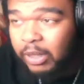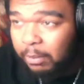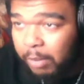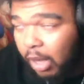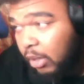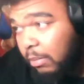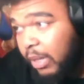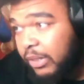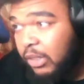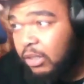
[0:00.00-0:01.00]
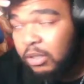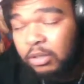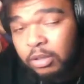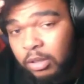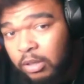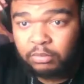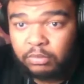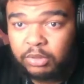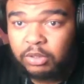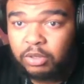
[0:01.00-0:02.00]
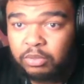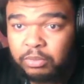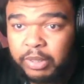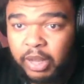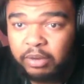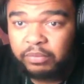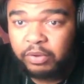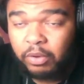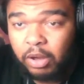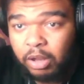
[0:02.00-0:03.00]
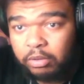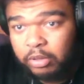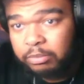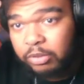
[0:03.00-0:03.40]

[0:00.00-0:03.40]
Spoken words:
Dybala and Messi, and so we got to figure out how them